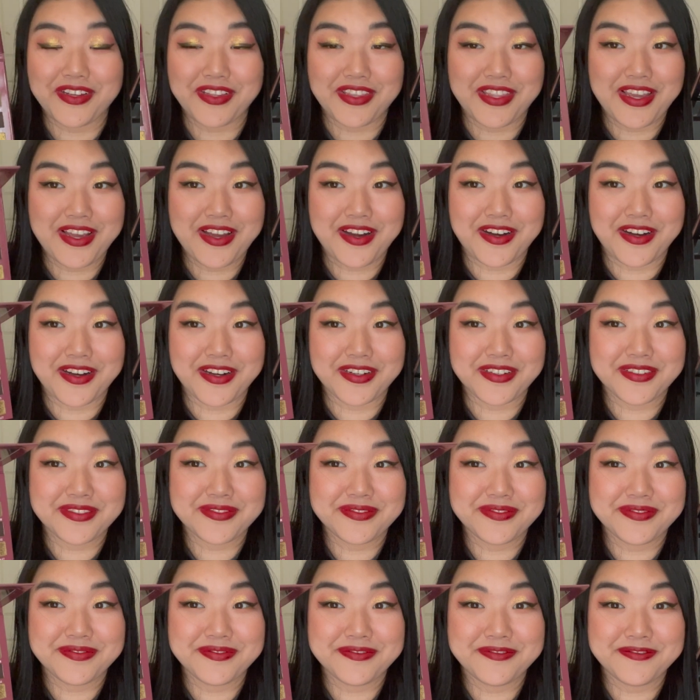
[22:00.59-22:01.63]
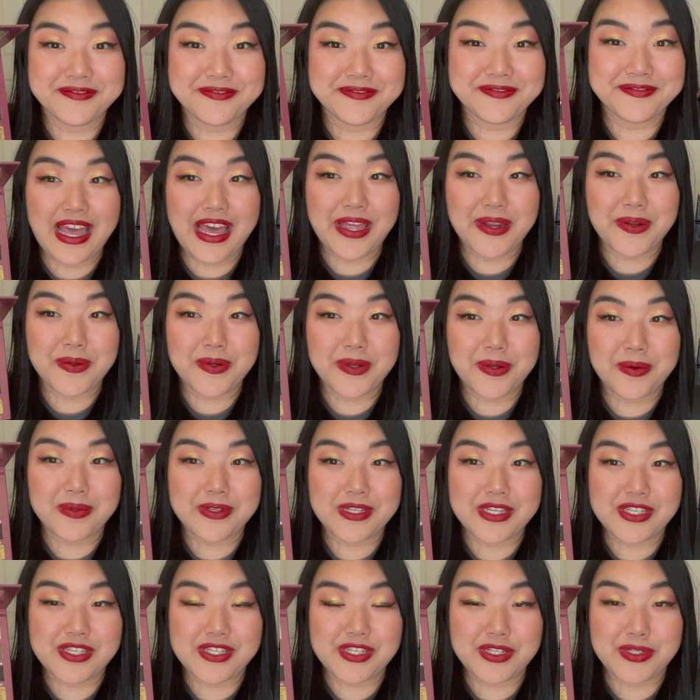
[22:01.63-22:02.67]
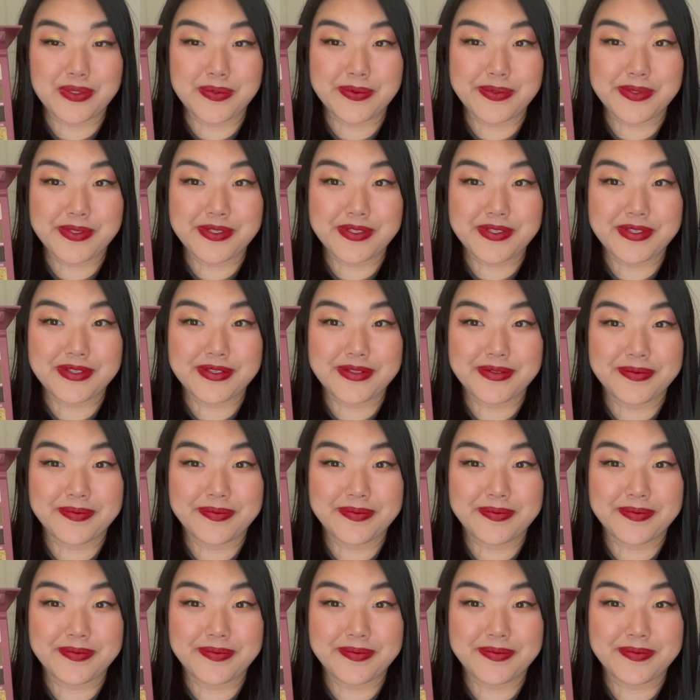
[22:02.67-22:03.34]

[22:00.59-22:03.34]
they are. I don't know what to choose.